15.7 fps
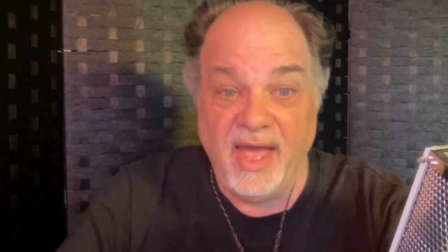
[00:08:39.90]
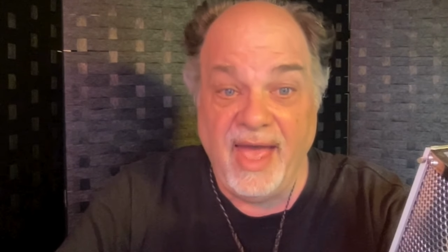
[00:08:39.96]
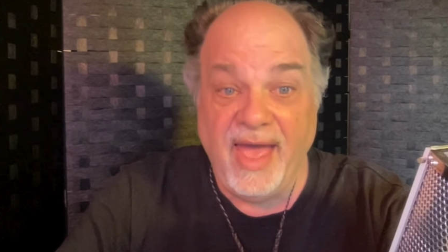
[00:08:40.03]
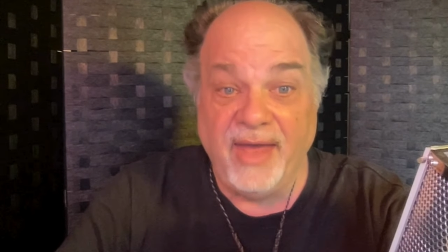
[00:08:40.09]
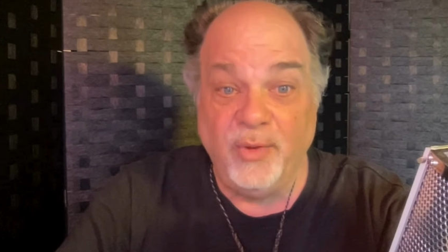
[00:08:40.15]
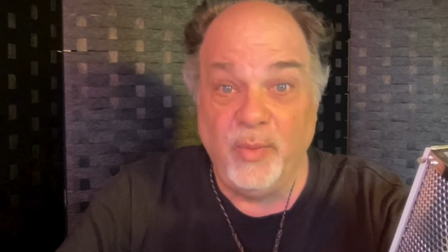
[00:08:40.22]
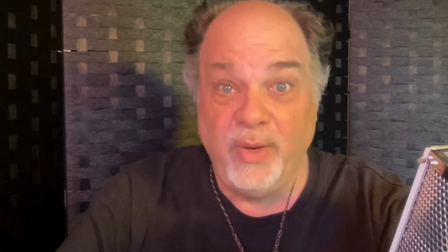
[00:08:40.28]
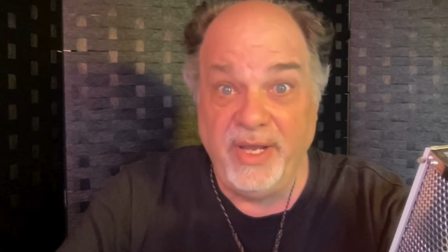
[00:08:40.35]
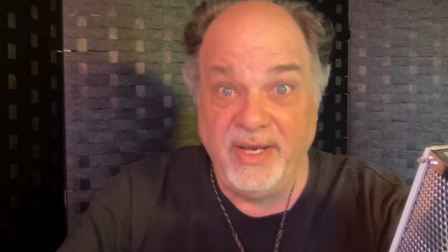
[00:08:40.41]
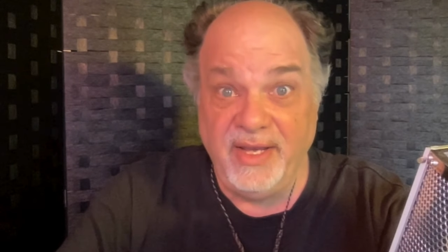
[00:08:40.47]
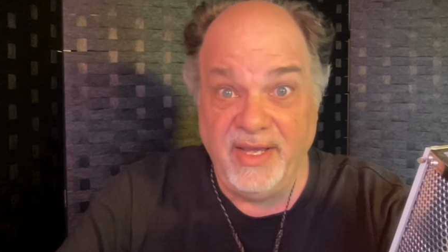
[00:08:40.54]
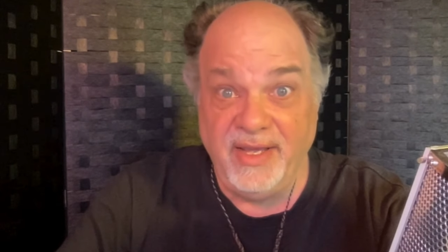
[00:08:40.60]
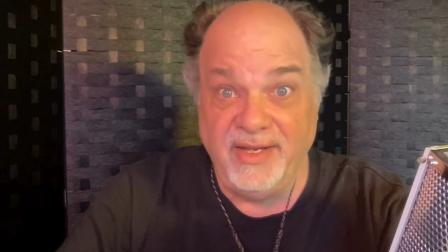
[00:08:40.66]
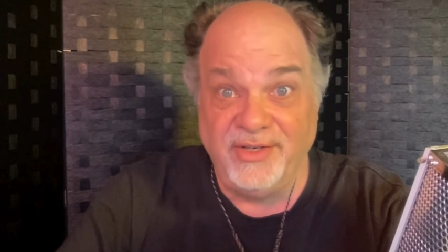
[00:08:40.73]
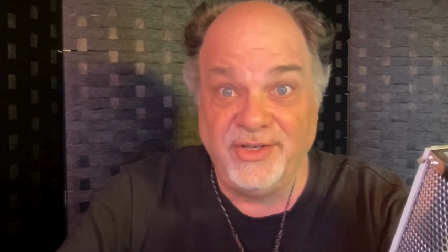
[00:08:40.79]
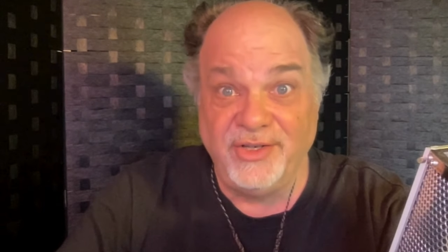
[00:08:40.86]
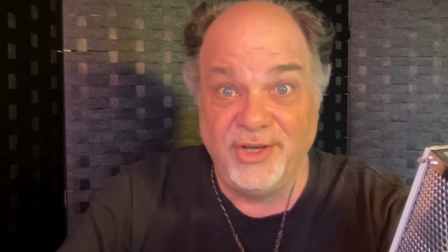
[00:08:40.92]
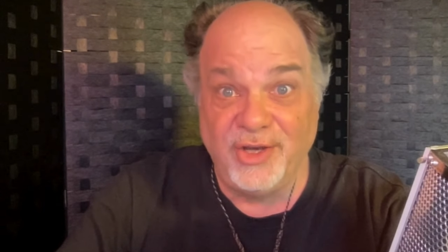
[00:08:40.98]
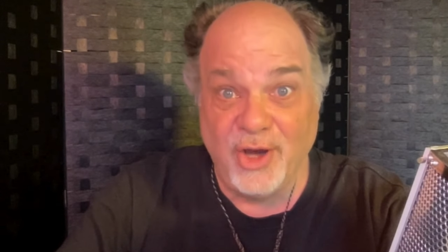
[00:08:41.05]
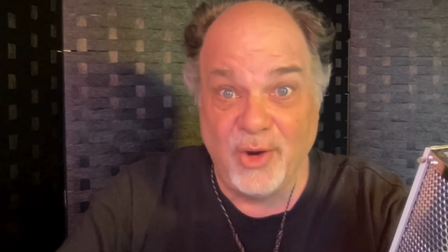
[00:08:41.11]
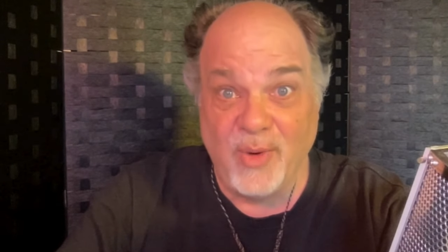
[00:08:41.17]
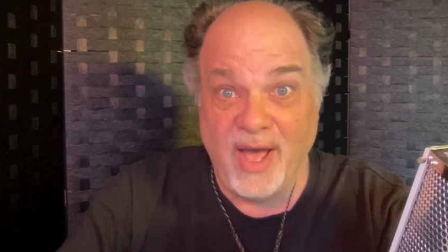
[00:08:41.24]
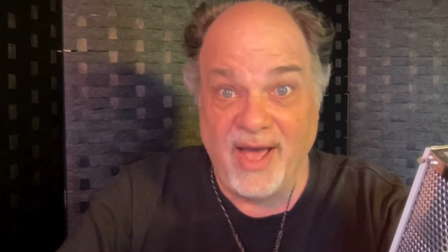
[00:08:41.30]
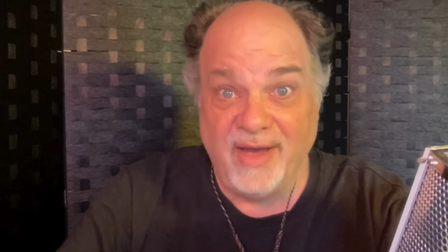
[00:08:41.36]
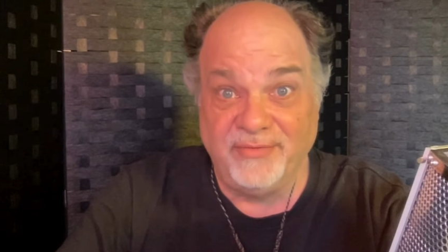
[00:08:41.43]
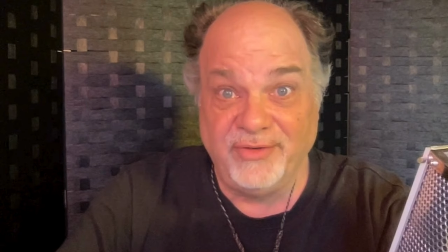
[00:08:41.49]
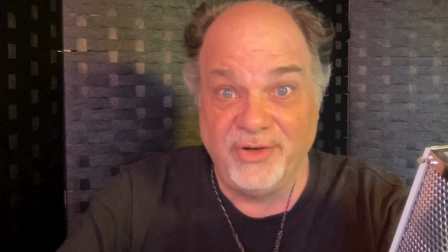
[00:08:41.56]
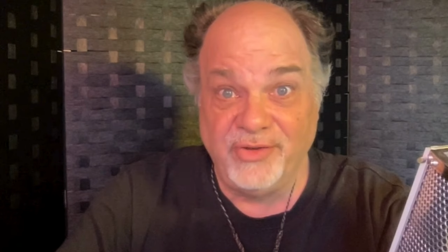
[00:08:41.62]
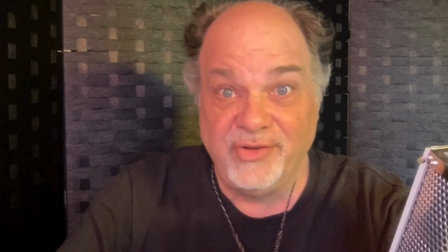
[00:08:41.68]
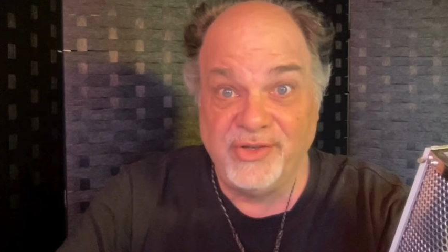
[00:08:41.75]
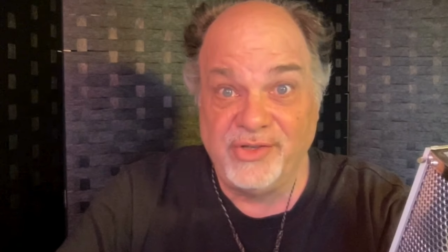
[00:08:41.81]
and we need to go
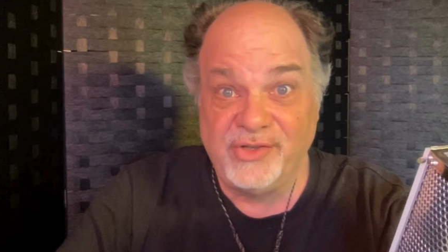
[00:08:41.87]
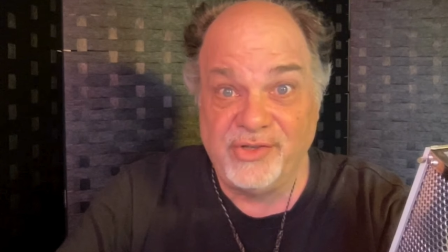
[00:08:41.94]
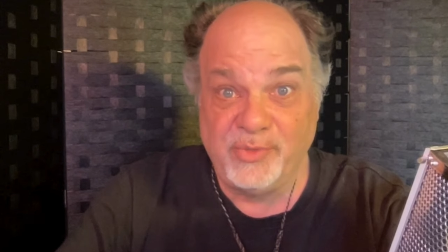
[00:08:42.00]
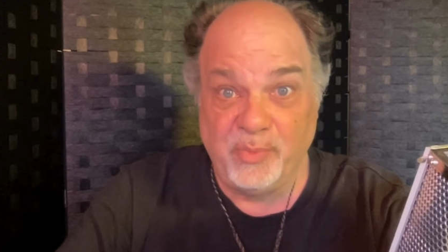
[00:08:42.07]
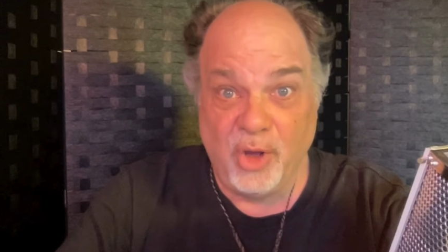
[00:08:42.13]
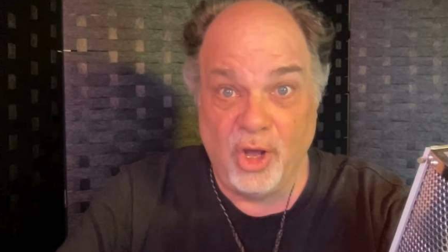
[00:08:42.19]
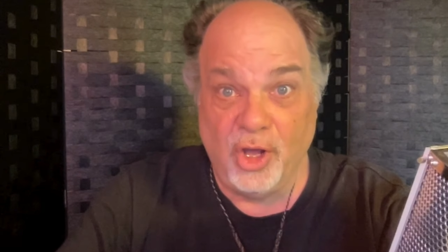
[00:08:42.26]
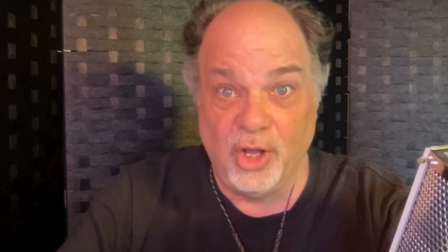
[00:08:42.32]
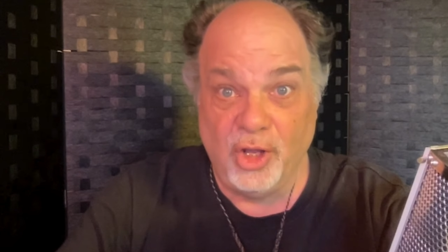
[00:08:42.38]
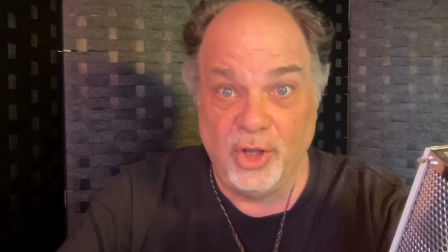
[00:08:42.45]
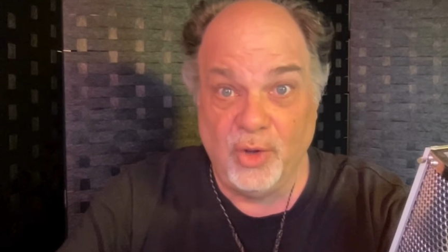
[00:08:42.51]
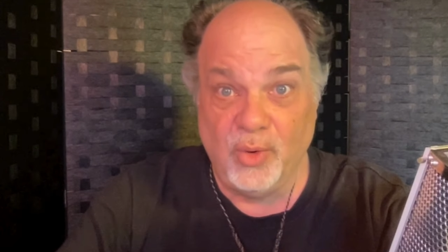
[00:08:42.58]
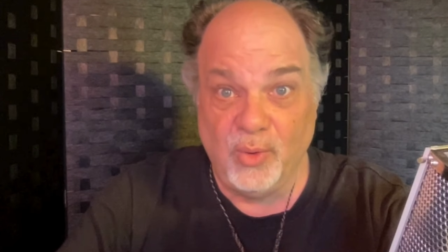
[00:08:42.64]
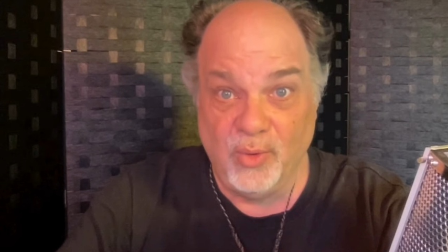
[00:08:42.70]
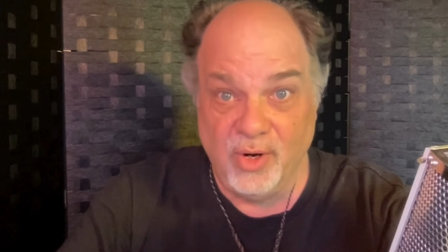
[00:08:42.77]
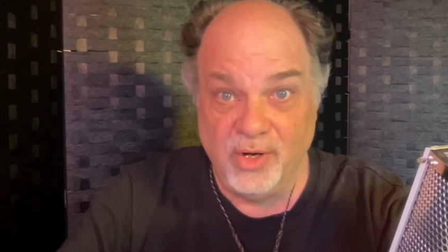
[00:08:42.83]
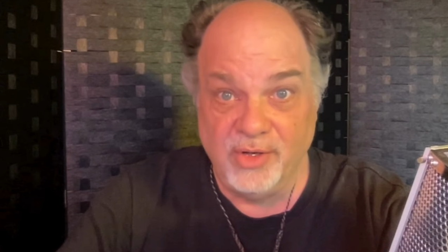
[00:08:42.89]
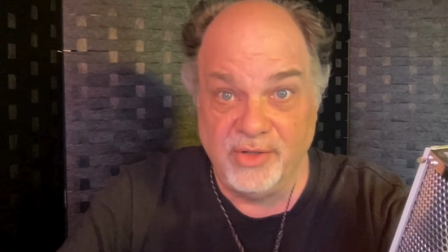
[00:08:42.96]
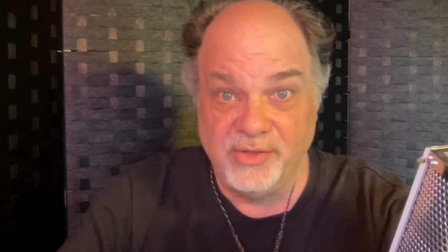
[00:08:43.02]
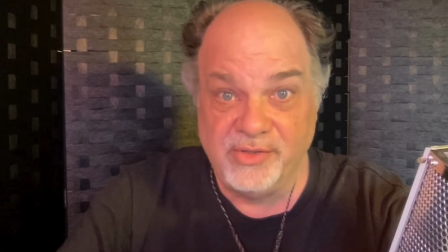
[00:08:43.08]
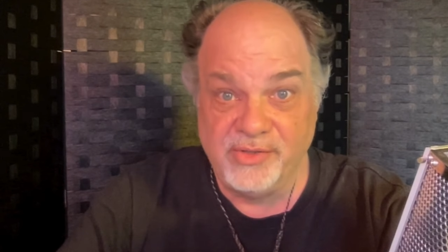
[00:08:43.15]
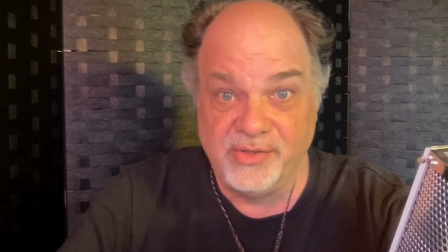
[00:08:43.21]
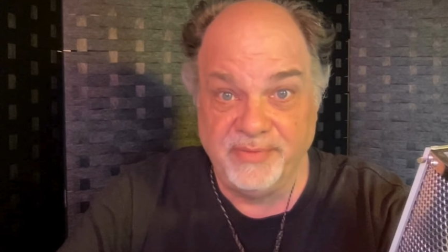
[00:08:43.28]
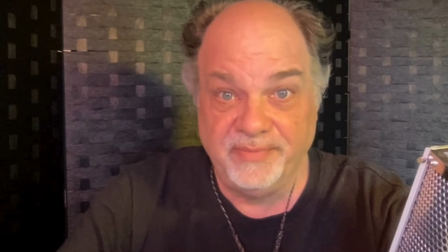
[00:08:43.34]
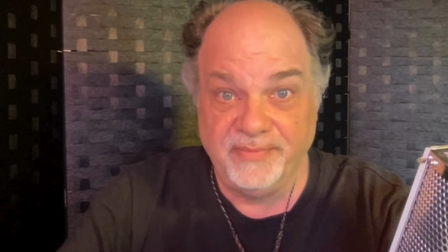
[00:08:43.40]
after the small orgs.